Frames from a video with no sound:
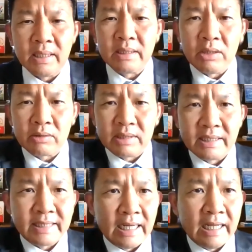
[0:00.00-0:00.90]
Dr.
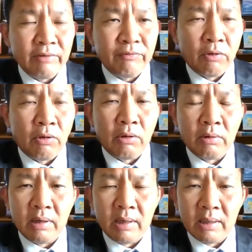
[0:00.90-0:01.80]
Saleh,
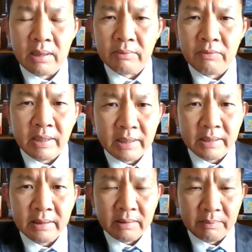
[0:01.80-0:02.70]
for a
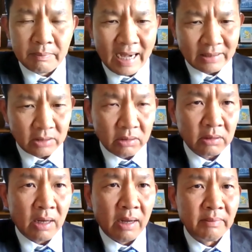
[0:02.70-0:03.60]
very practical
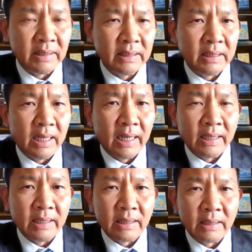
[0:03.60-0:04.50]
comment
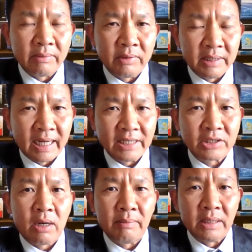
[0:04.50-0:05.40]
and a very nice
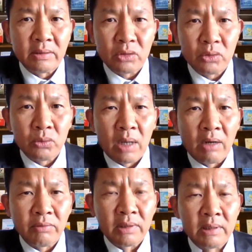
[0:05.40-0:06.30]
comment to
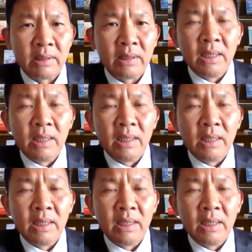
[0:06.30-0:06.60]
our